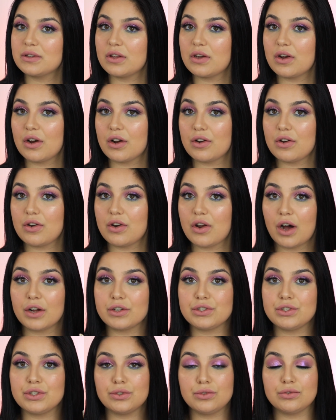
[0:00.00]
They're not
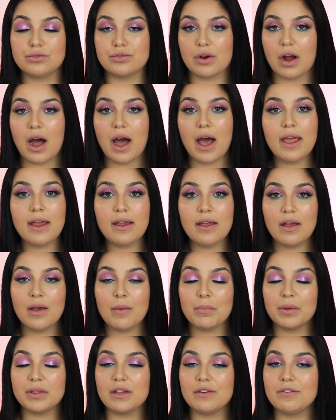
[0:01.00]
too dry,
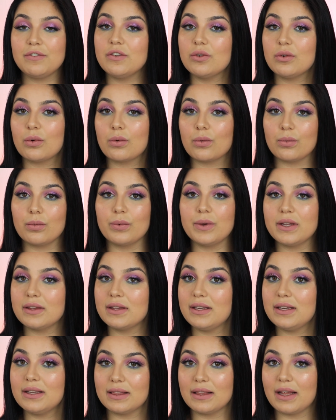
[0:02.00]
but they feel
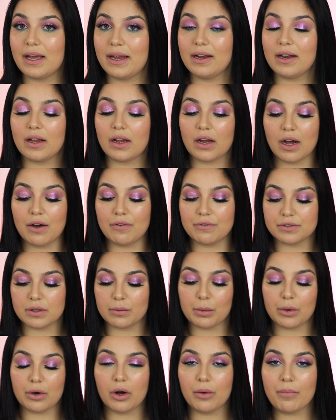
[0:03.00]
really light and
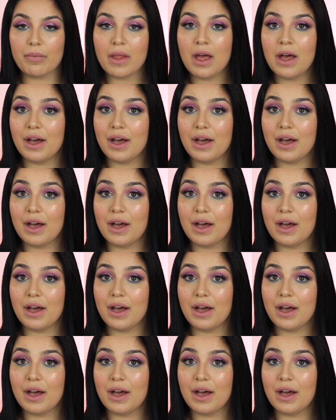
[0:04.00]
comfortable.